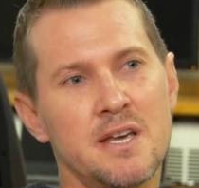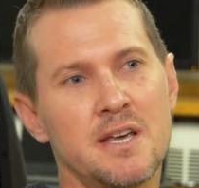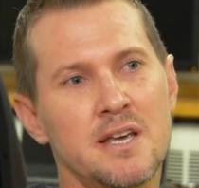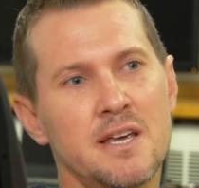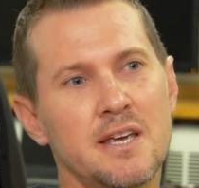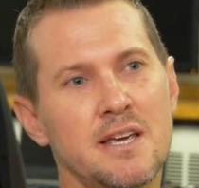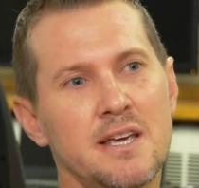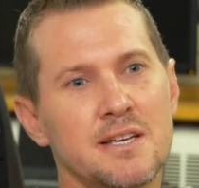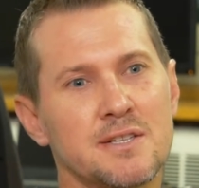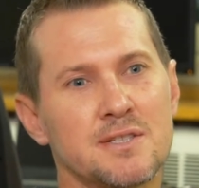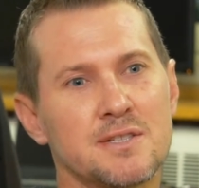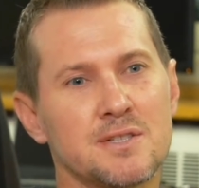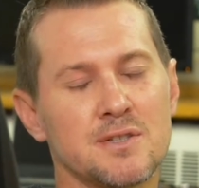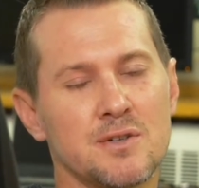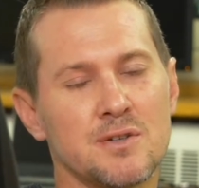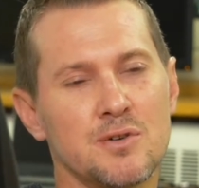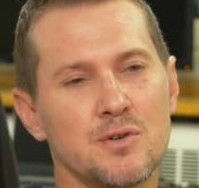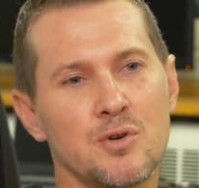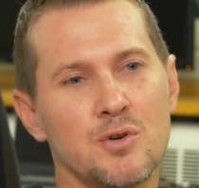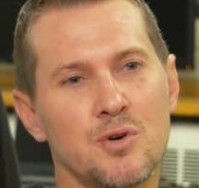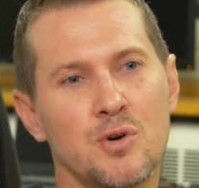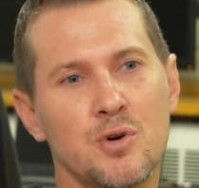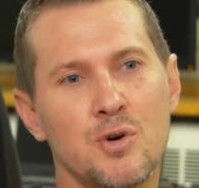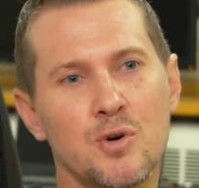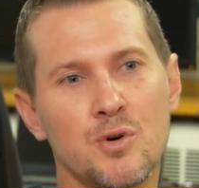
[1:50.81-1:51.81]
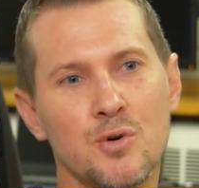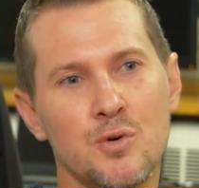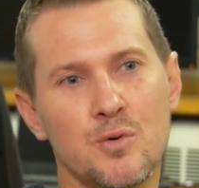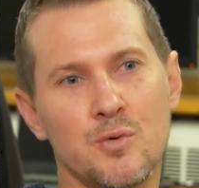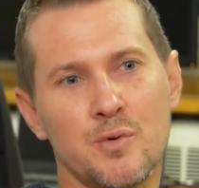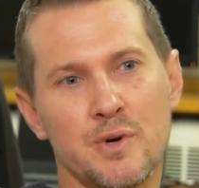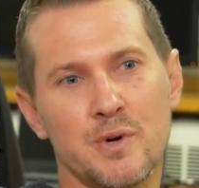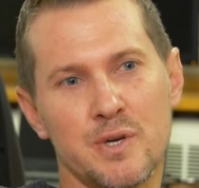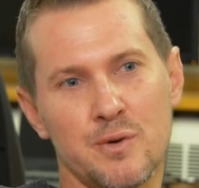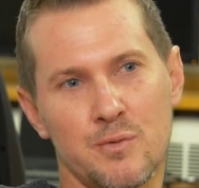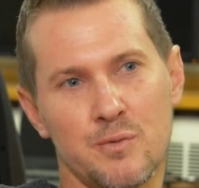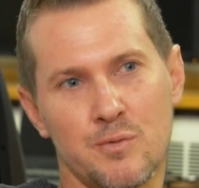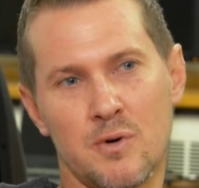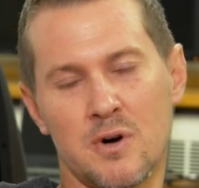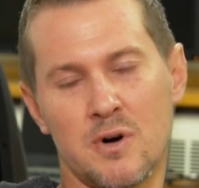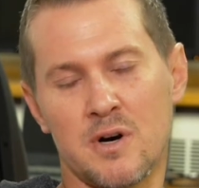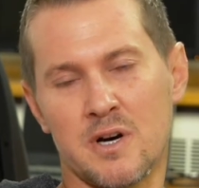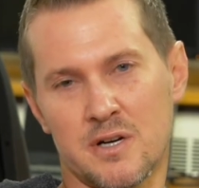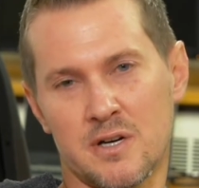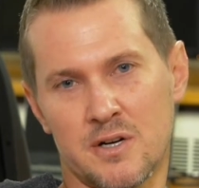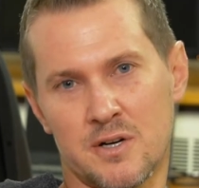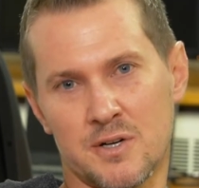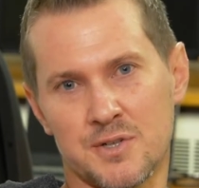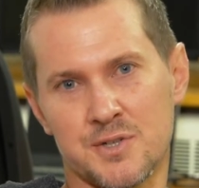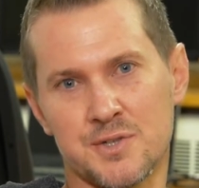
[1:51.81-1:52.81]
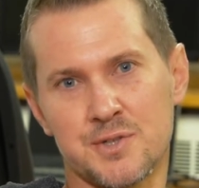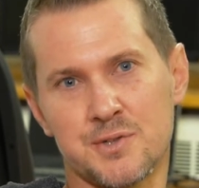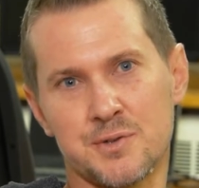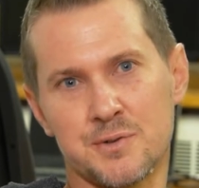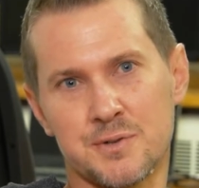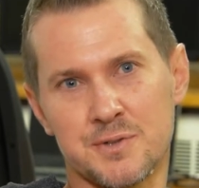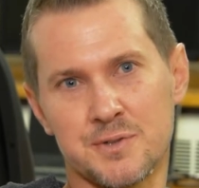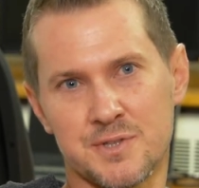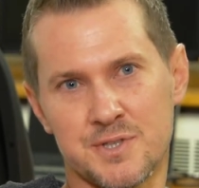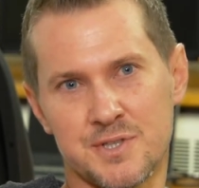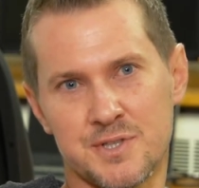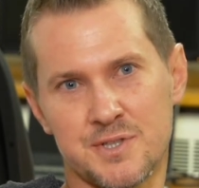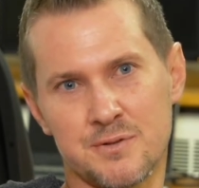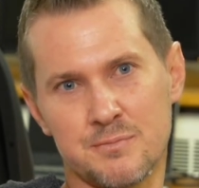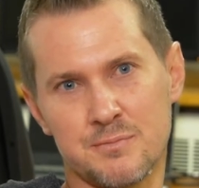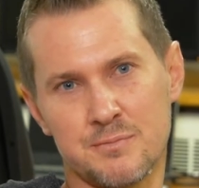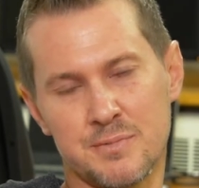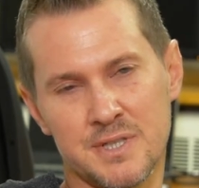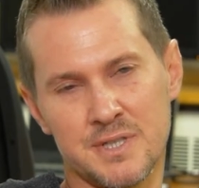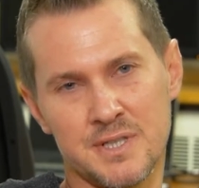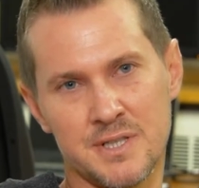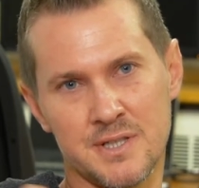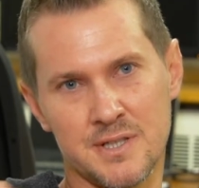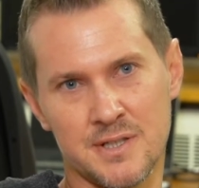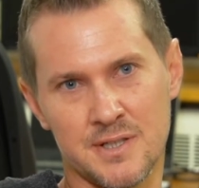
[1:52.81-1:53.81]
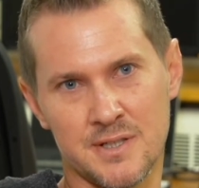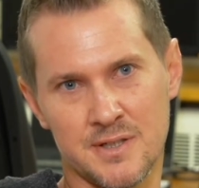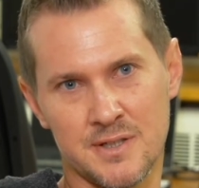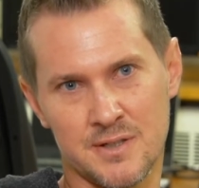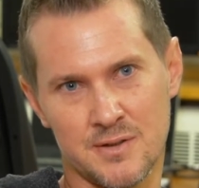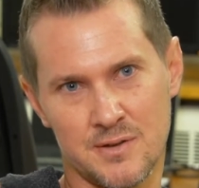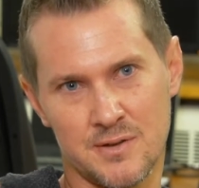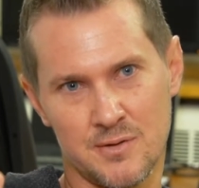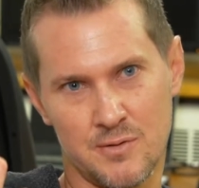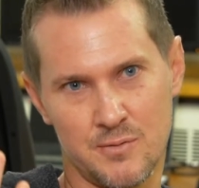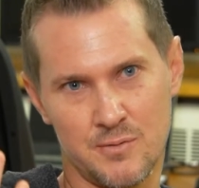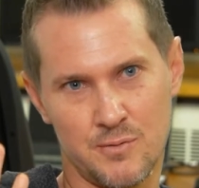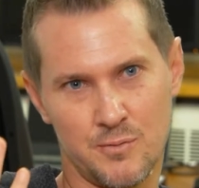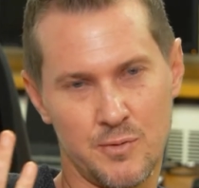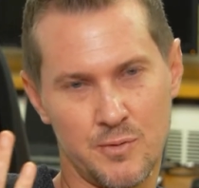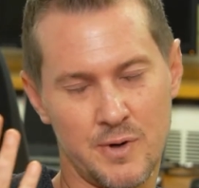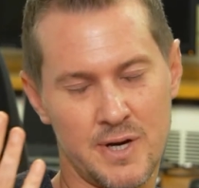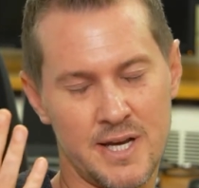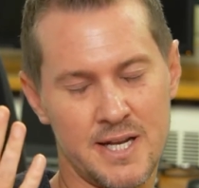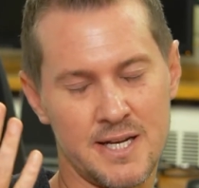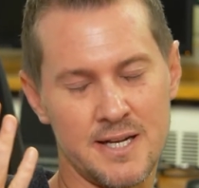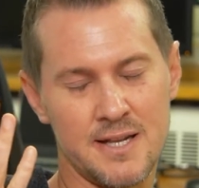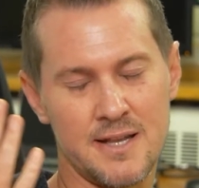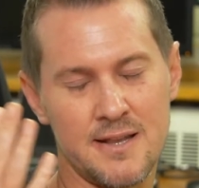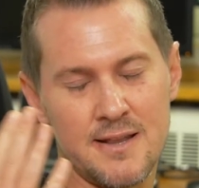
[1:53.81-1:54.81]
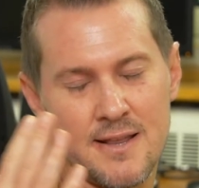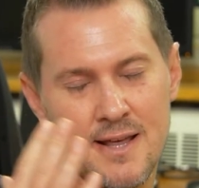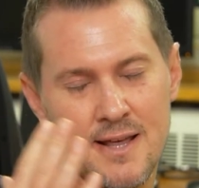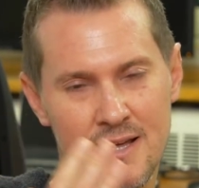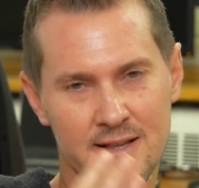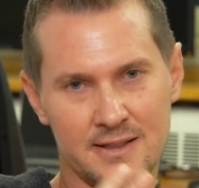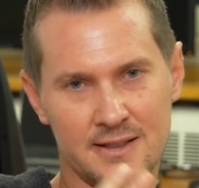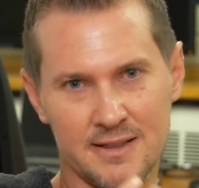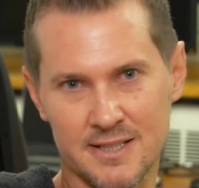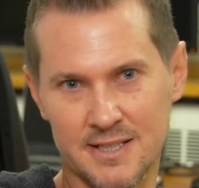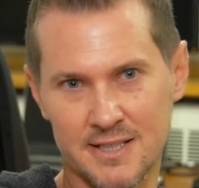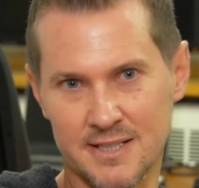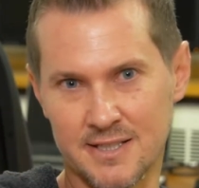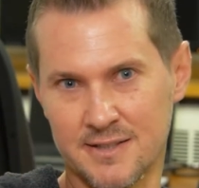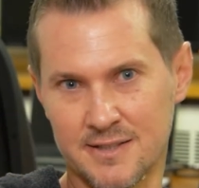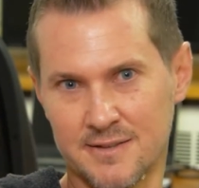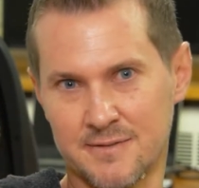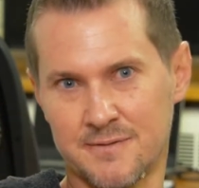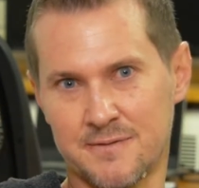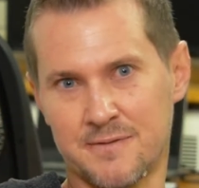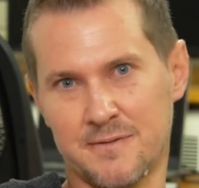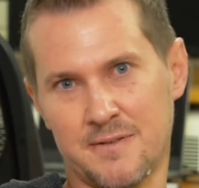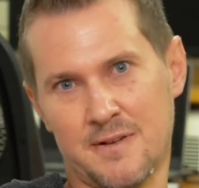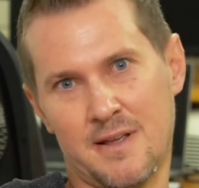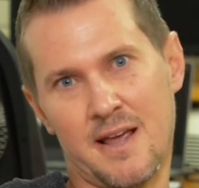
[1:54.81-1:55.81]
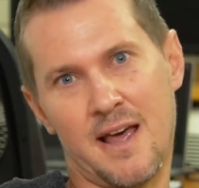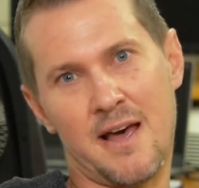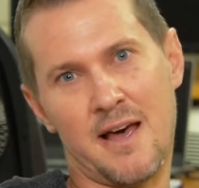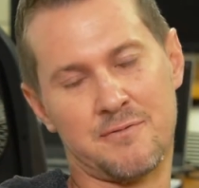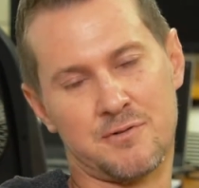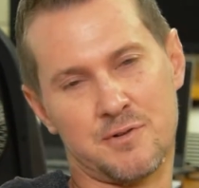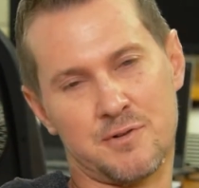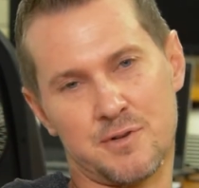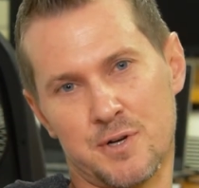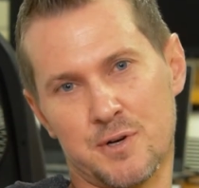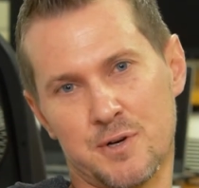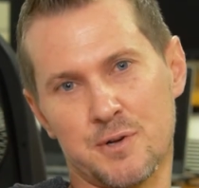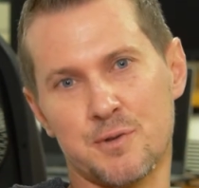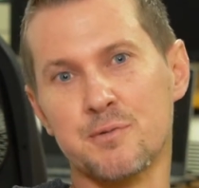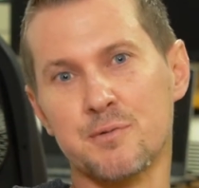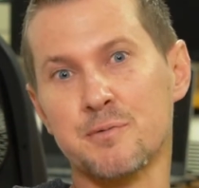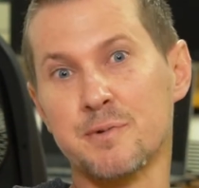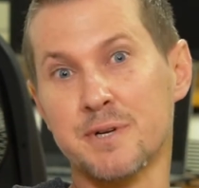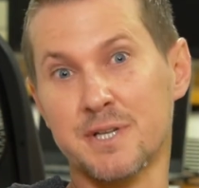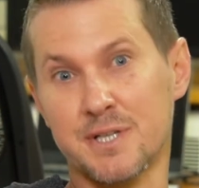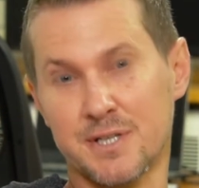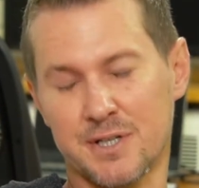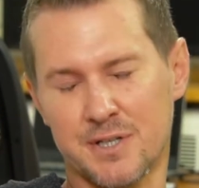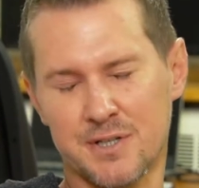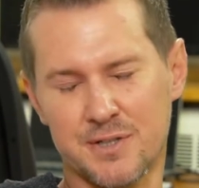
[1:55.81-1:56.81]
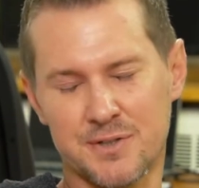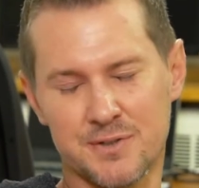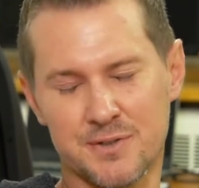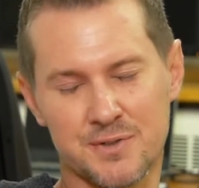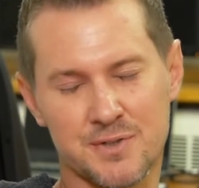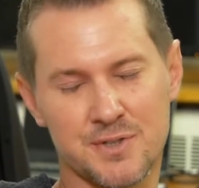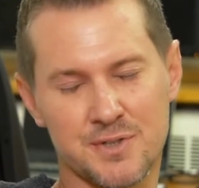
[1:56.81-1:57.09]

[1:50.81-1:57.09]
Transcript: it's who we want our students to be when they leave after their 3 years.